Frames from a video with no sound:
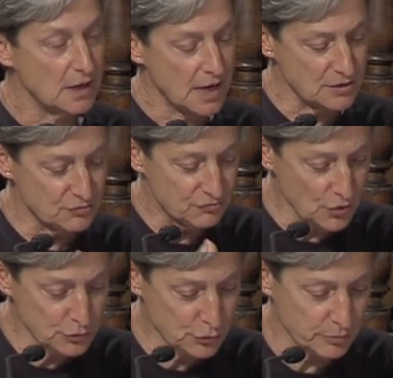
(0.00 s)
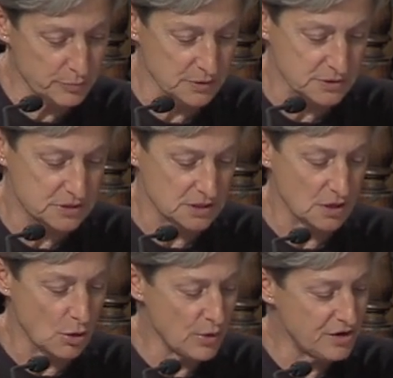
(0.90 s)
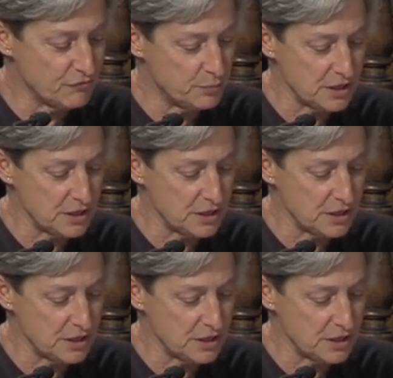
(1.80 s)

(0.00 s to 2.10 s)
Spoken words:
and vulnerability, a way of